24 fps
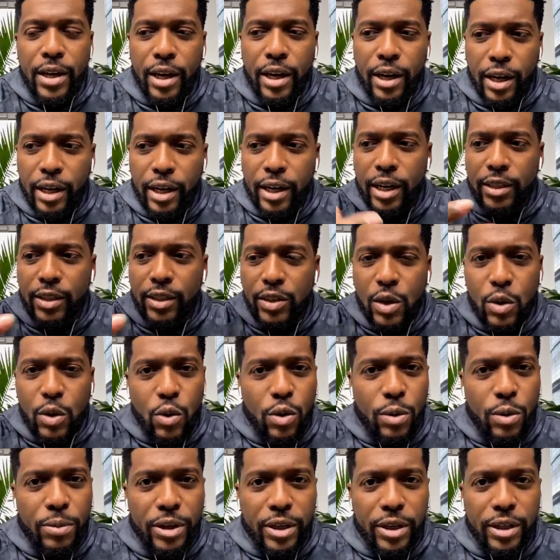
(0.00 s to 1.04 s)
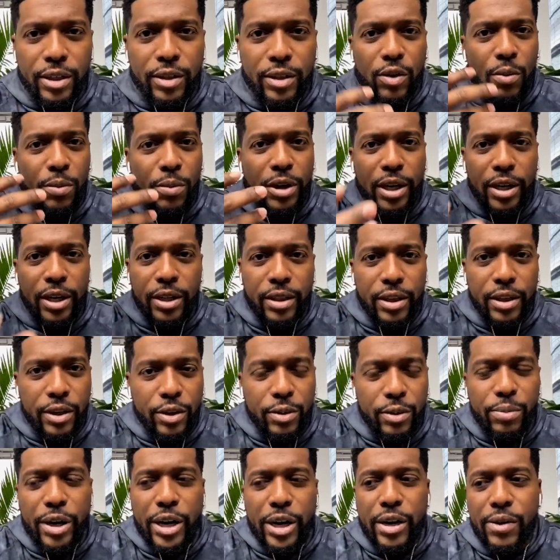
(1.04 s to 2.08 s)
And I got to know him, and told me he had a
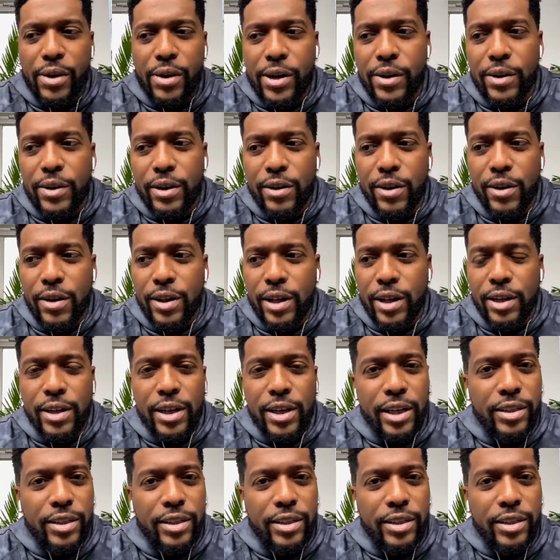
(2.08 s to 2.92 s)
theater background and all that.